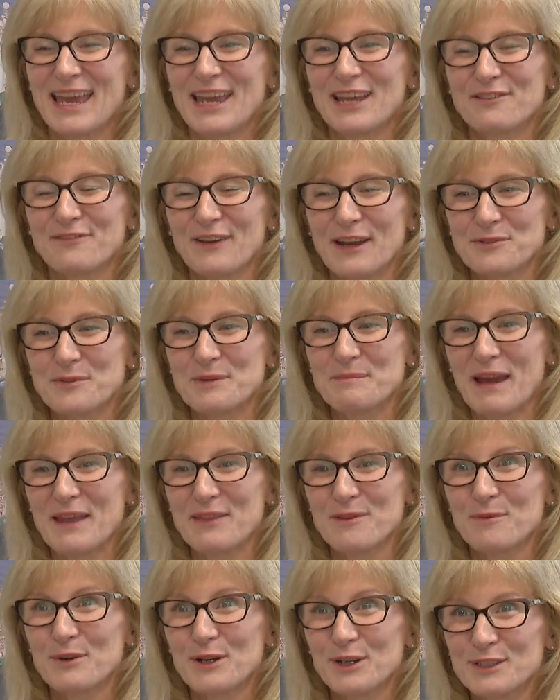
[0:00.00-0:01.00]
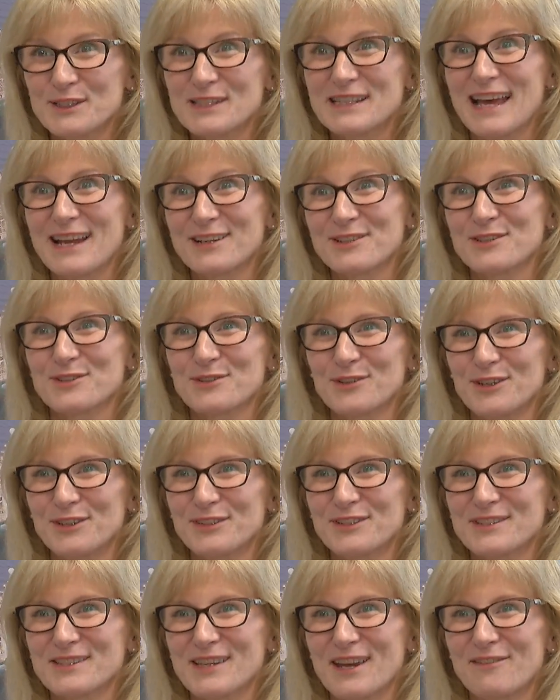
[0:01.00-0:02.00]
In fact, we made the world's largest
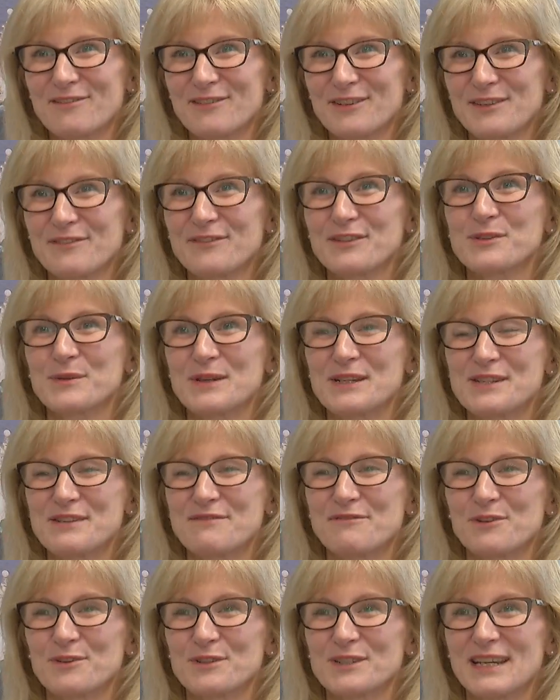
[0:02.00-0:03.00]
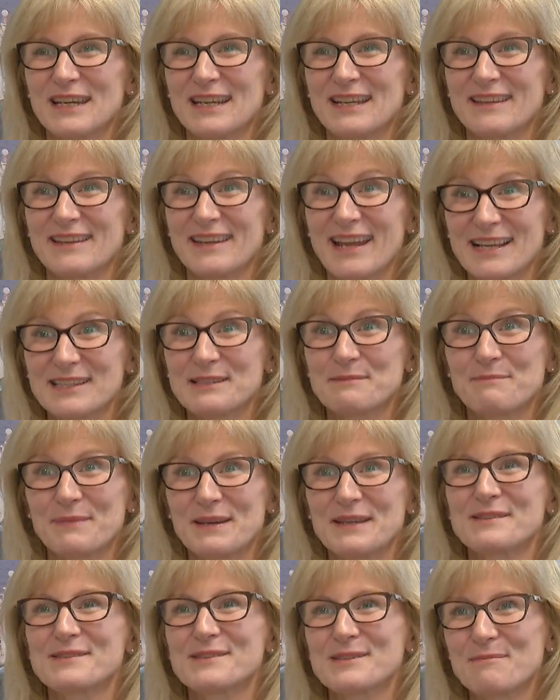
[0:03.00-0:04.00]
oil discovery for 2014 that hasn't
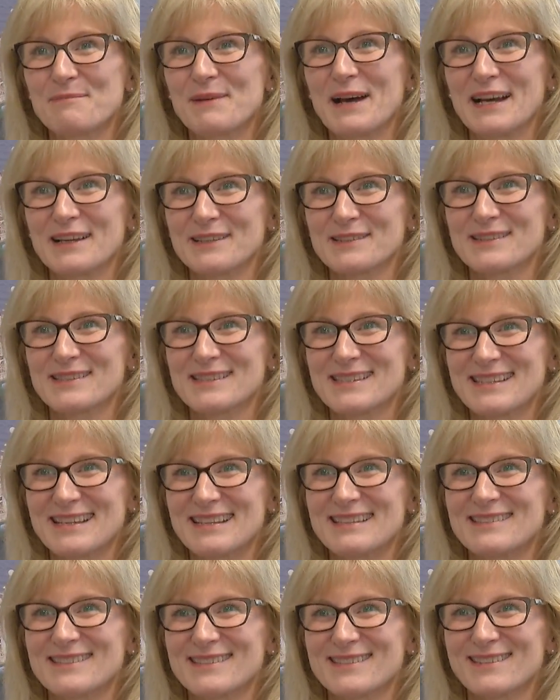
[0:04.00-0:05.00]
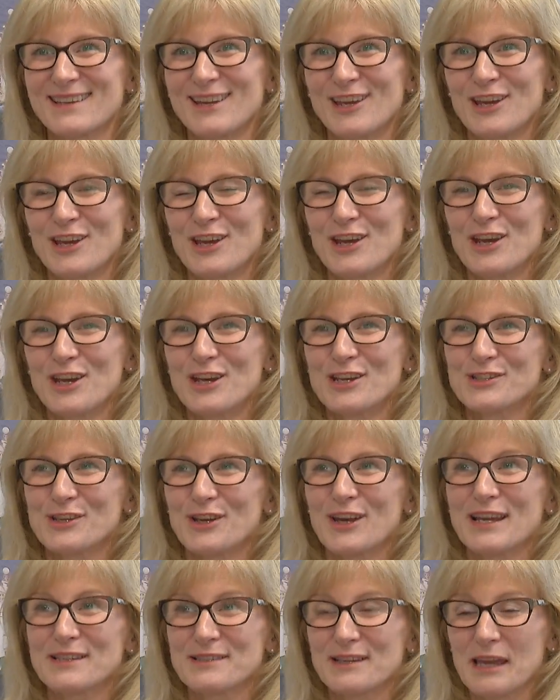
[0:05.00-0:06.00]
been surpassed since.
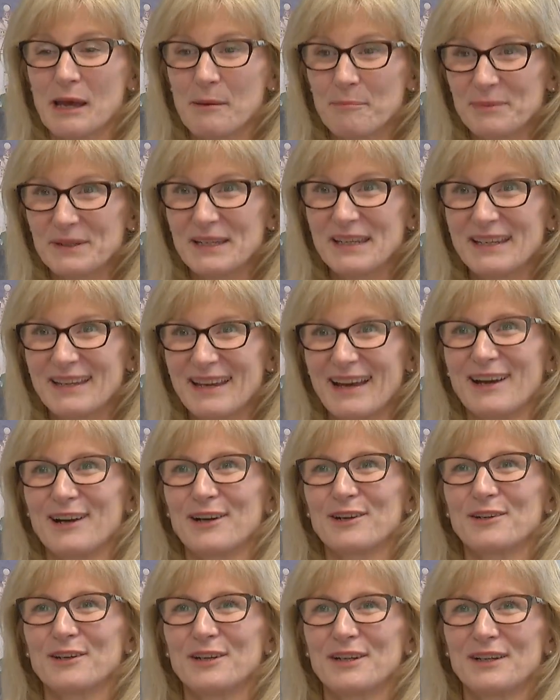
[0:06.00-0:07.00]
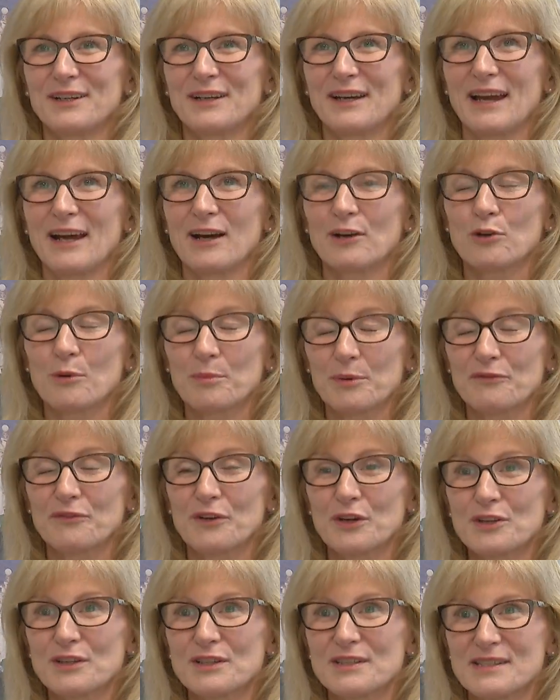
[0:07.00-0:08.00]
So as a company, our corporate
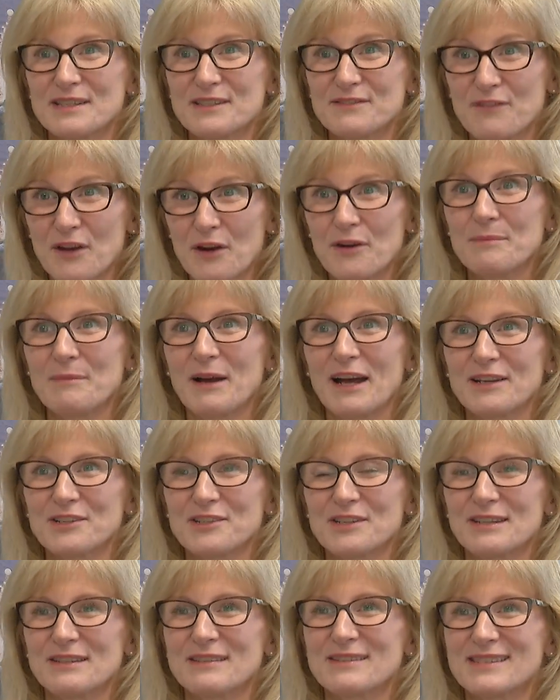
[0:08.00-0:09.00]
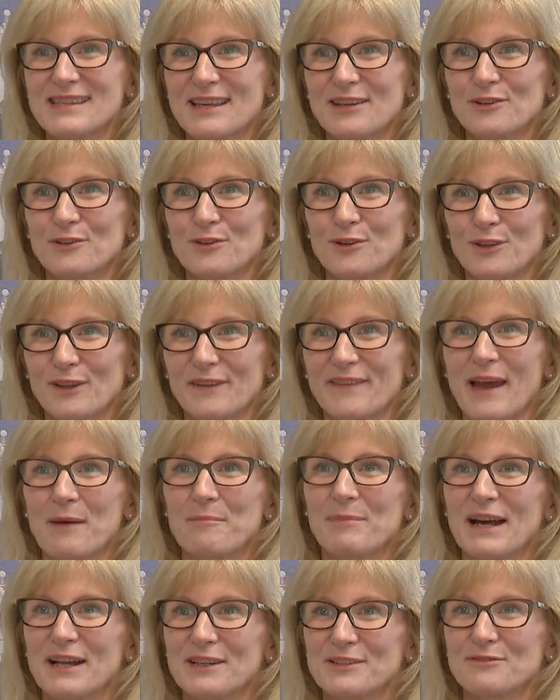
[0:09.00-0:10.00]
focus is very much in Senegal and
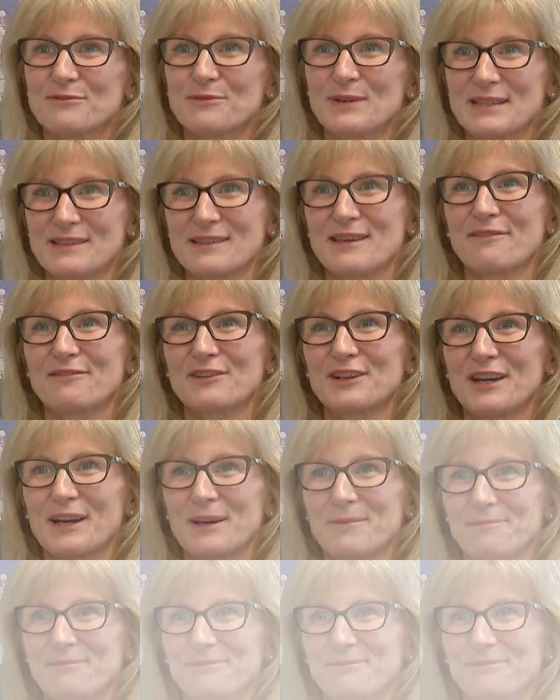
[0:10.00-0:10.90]
that part of West Africa.